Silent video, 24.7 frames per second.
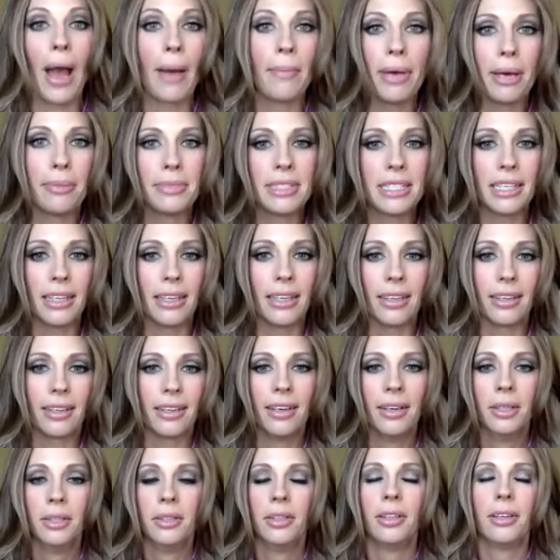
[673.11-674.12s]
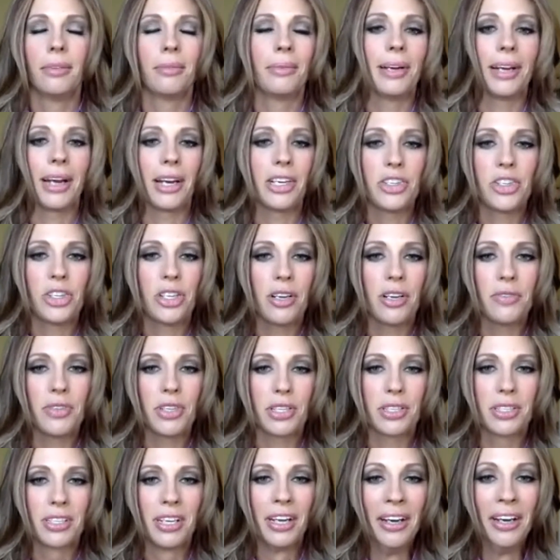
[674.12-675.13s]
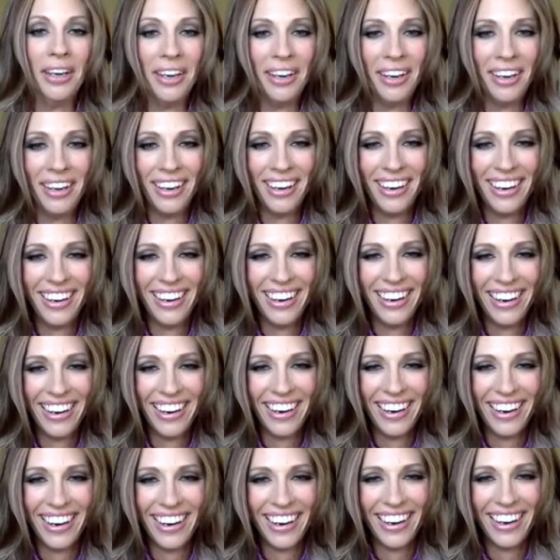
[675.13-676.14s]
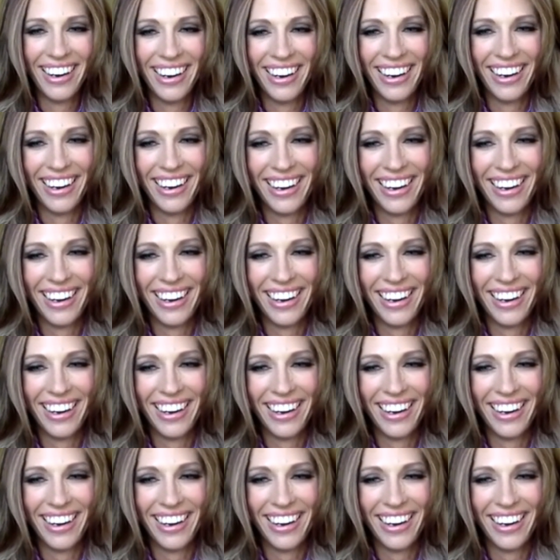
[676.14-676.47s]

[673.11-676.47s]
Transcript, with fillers: WebMD. But he got on board eventually.